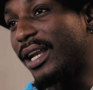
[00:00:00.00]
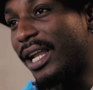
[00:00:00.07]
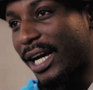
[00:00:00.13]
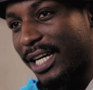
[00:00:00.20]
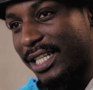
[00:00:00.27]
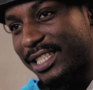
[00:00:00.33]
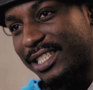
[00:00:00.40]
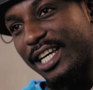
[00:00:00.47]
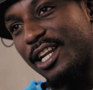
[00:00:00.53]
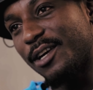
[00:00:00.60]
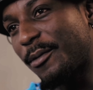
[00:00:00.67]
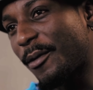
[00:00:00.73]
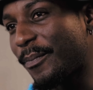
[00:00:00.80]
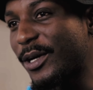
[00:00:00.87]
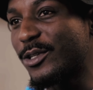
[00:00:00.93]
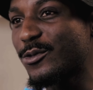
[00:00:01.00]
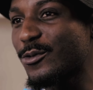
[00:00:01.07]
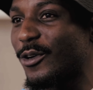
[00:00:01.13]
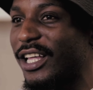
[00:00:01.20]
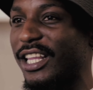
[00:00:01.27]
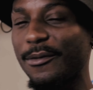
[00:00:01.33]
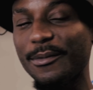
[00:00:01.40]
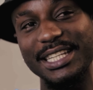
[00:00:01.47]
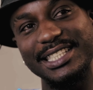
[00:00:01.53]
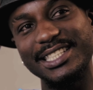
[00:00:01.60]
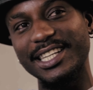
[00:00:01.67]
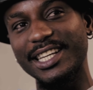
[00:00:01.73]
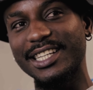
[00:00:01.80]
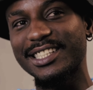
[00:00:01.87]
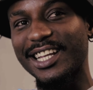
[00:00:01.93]
like I said, I'm a Pantsula, they might see
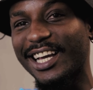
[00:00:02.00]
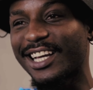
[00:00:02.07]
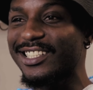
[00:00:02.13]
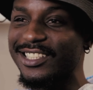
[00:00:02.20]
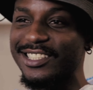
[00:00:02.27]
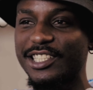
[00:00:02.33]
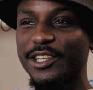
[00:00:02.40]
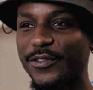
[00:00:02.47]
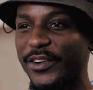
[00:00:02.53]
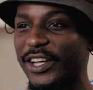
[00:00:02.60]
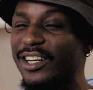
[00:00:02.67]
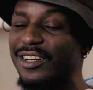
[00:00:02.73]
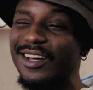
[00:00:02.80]
it as like as a different,